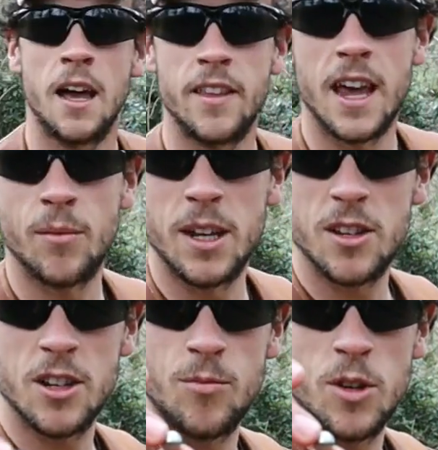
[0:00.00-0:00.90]
And the
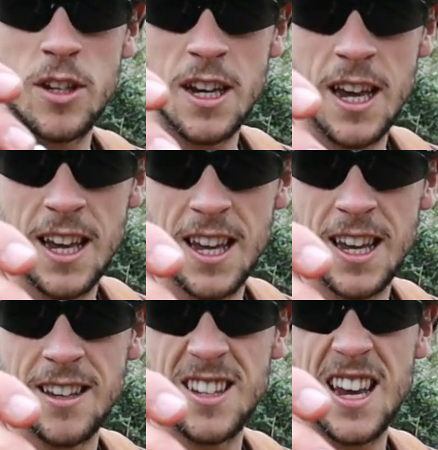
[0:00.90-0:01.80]
ammunition I'm using
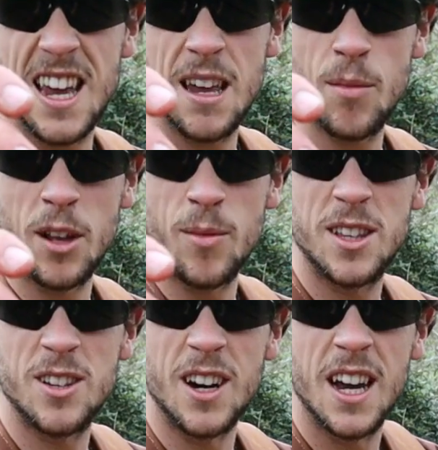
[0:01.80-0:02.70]
is
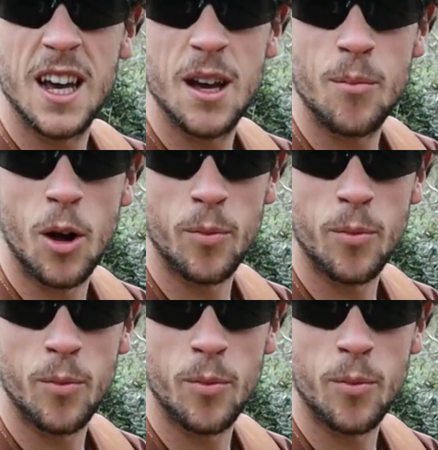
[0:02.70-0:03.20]
8mm ball